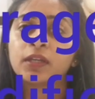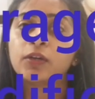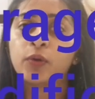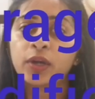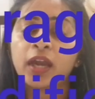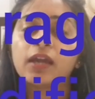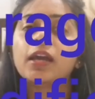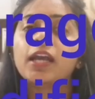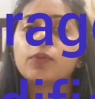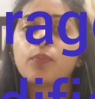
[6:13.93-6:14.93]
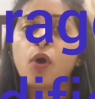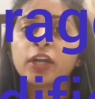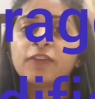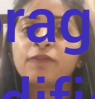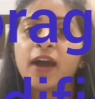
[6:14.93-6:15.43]
Okay, it
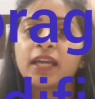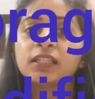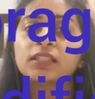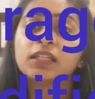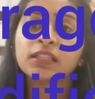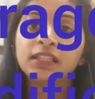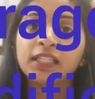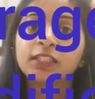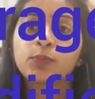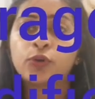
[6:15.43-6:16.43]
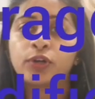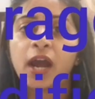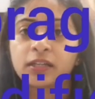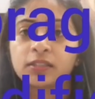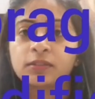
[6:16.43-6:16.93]
modifies these
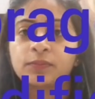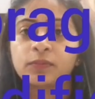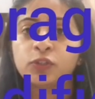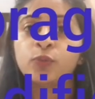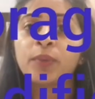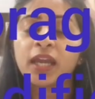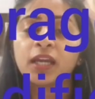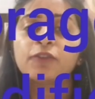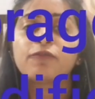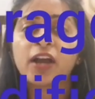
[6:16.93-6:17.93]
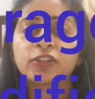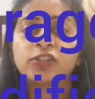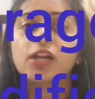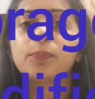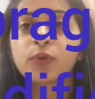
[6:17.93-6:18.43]
products to make it
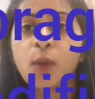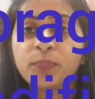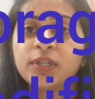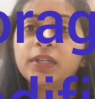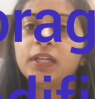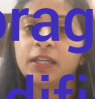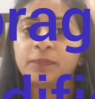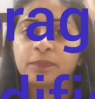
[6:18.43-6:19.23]
functional properly,